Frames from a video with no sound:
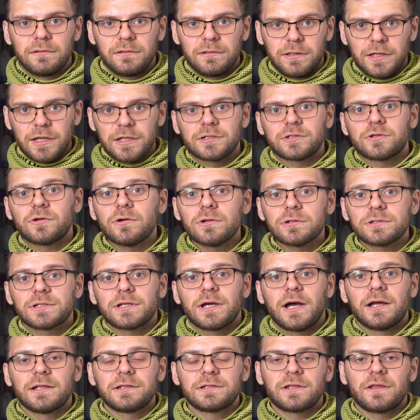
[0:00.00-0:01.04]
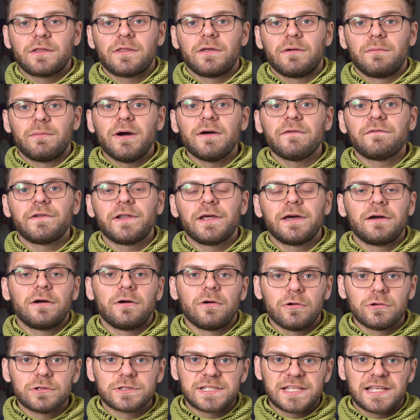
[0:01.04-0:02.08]
get caught under the muffler
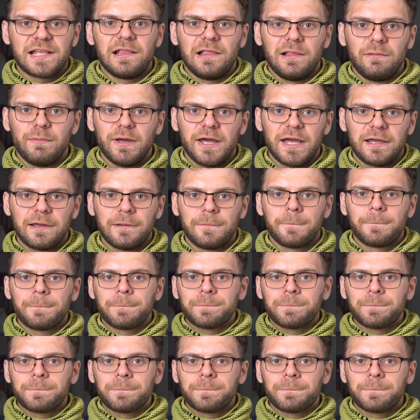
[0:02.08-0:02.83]
or saddlebag.